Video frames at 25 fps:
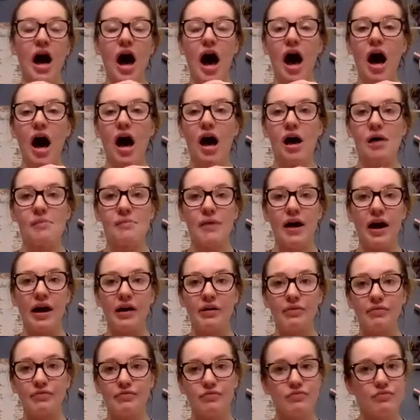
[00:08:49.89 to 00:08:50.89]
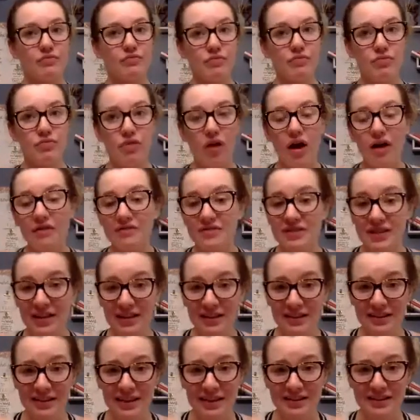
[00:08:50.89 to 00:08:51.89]
I love seeing
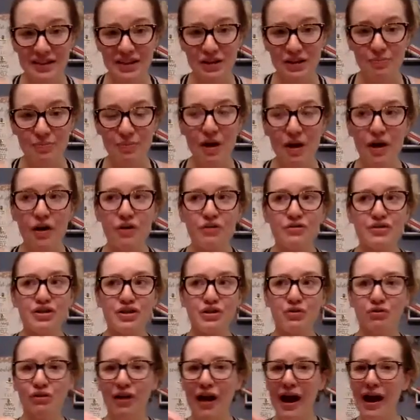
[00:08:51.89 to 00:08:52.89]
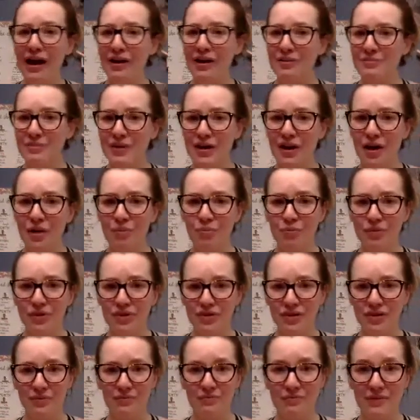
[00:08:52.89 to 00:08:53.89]
the things that you post. You crack me up with
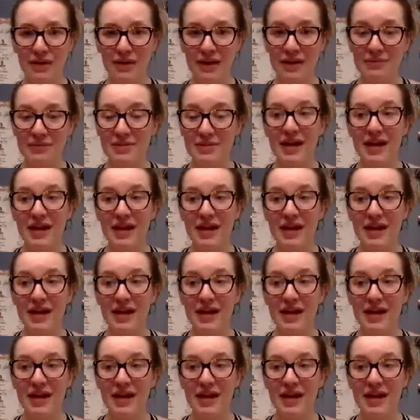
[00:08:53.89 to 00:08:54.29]
your memes.